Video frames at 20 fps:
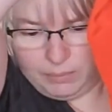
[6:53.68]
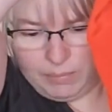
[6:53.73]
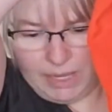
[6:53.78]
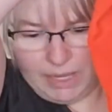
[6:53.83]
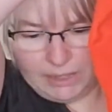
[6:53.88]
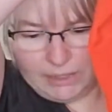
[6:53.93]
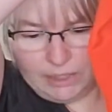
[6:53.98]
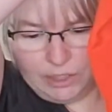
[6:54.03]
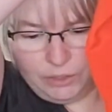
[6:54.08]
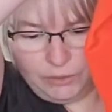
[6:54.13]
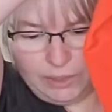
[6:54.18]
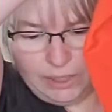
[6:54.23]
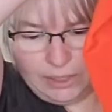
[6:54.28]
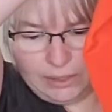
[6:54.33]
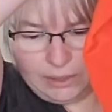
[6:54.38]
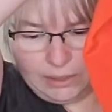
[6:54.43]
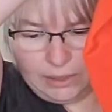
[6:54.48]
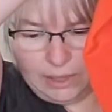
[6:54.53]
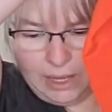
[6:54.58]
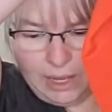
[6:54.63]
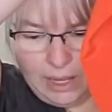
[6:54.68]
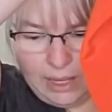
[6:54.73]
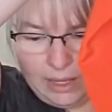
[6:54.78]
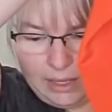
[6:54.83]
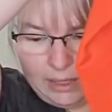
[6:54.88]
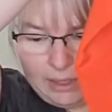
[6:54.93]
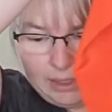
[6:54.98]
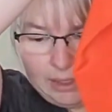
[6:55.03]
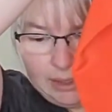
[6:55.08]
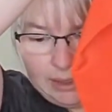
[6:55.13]
a maxi dress
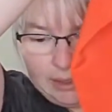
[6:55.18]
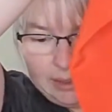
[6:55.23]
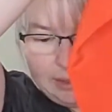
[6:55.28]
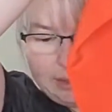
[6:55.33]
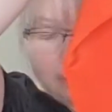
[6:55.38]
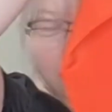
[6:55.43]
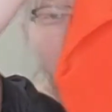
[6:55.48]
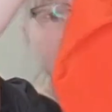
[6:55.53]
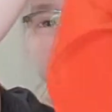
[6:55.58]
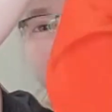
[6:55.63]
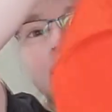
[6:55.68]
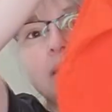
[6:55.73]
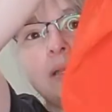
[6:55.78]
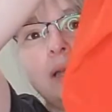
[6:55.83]
and it's silk.